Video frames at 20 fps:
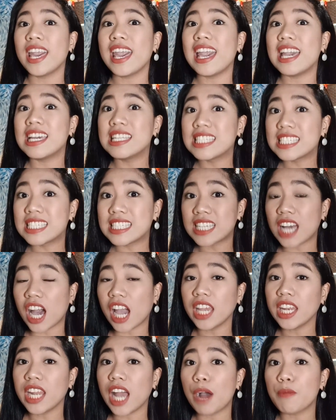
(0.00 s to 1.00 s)
and
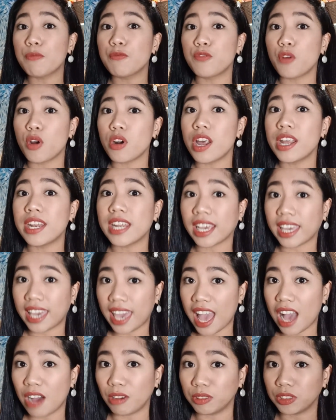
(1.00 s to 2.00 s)
sign up for an
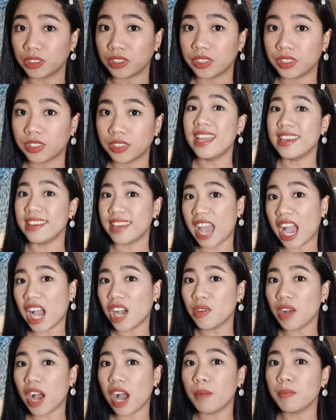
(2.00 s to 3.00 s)
account.
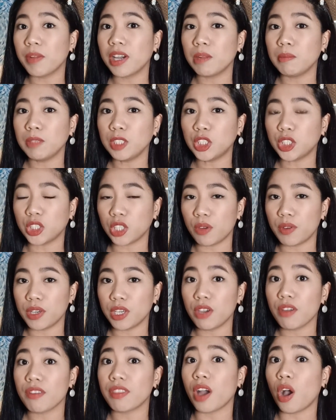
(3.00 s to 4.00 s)
Now, I'm going to be
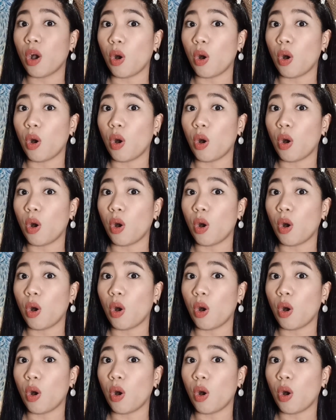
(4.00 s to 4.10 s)
showing you the